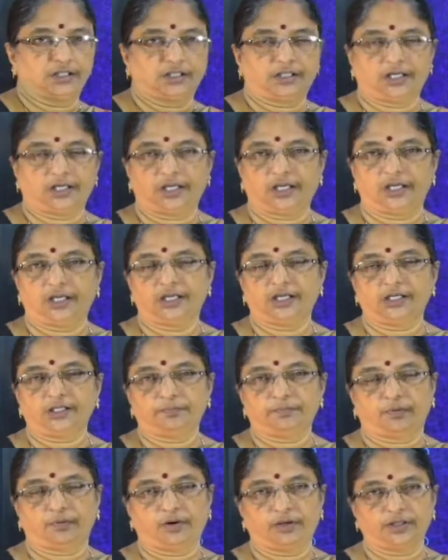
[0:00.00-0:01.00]

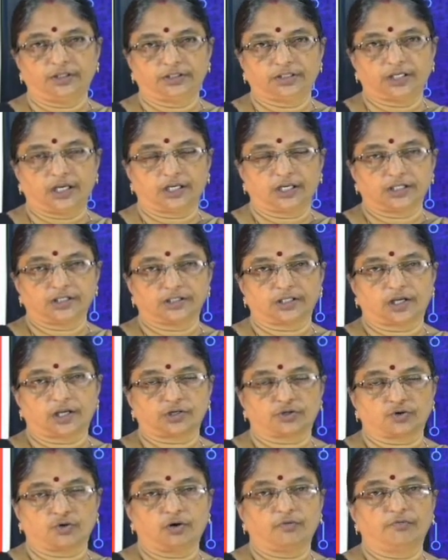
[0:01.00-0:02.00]
3 point charges are
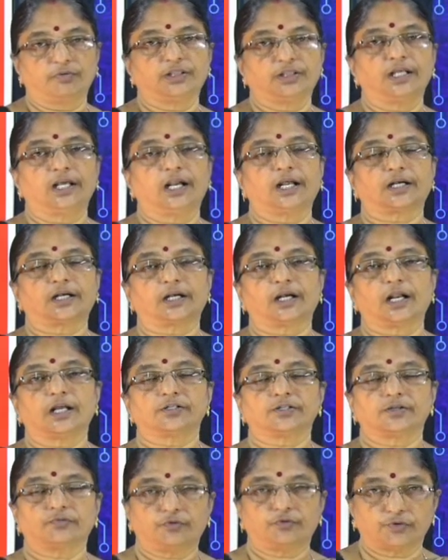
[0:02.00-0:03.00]
shown with the electric
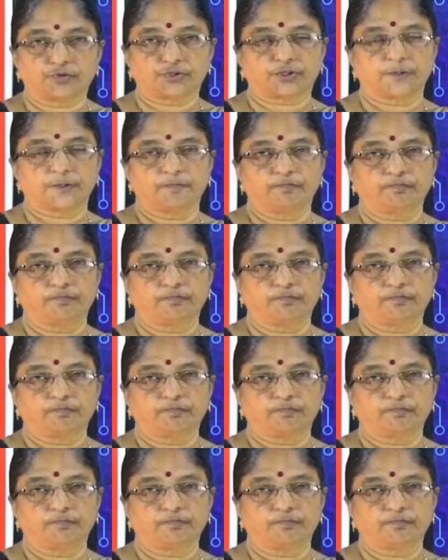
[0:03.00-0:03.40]
lines of force.